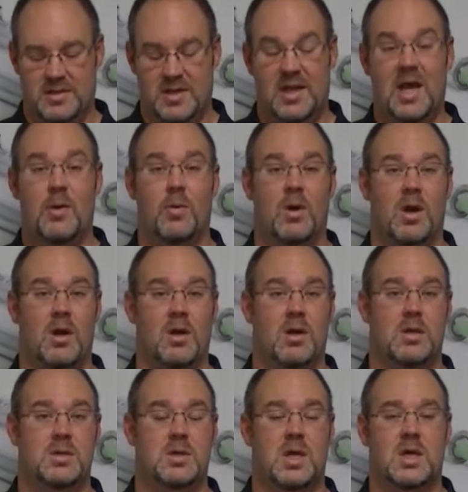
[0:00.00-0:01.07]
and today we're here to
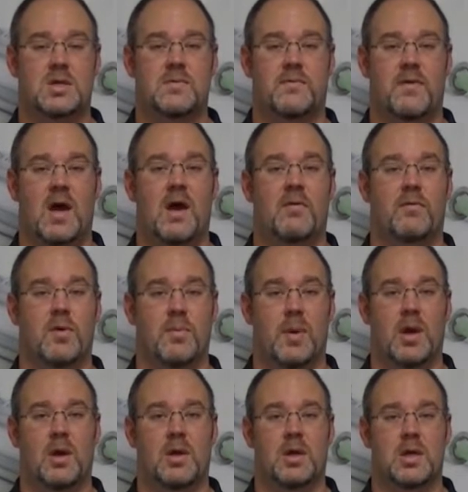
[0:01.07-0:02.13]
discuss valve
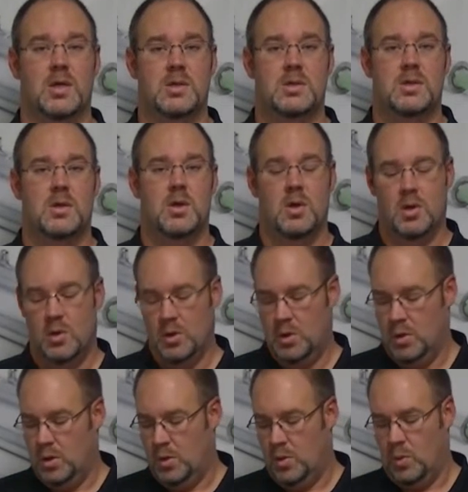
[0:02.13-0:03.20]
repair kits.
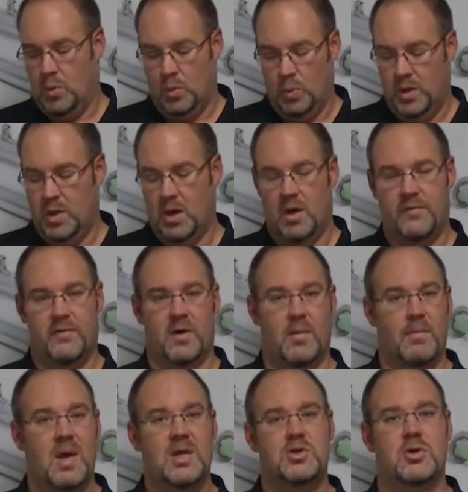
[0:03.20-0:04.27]
We offer
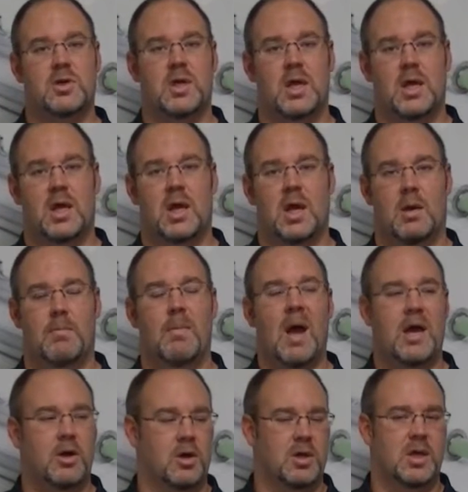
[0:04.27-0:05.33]
a major kit and a
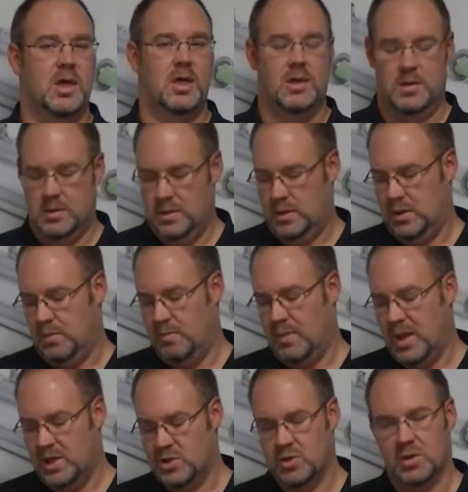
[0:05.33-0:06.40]
minor kit. The
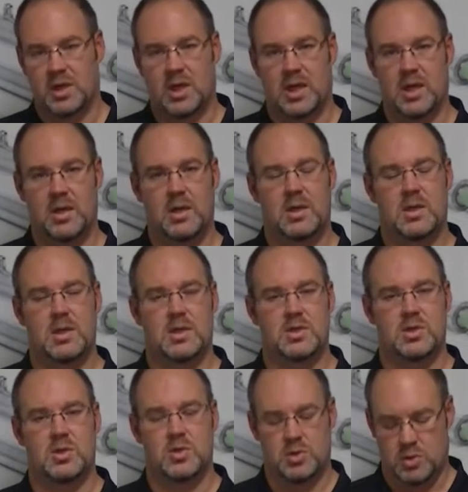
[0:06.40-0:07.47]
major kit
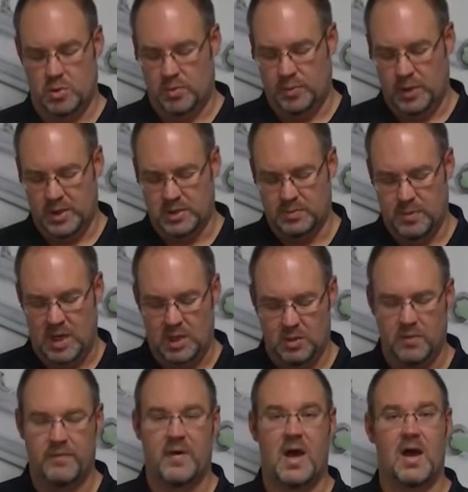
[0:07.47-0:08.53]
is used to replace
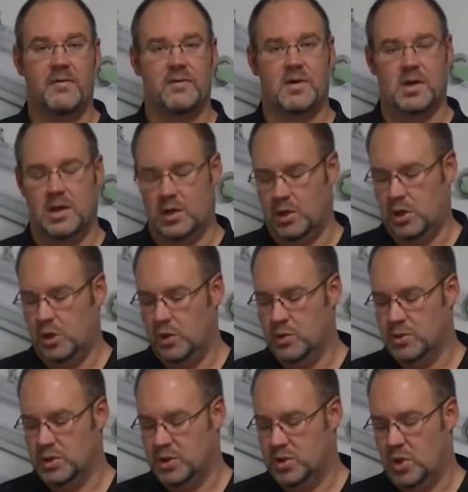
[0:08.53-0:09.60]
manual valves, and it
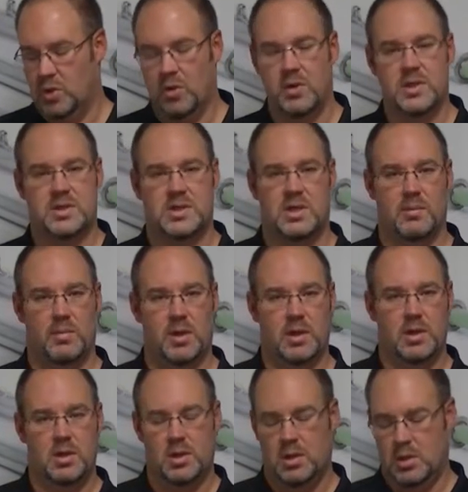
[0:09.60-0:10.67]
includes a total assembly.
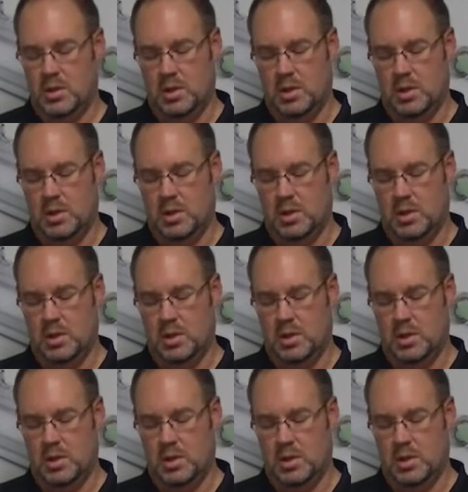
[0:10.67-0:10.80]
It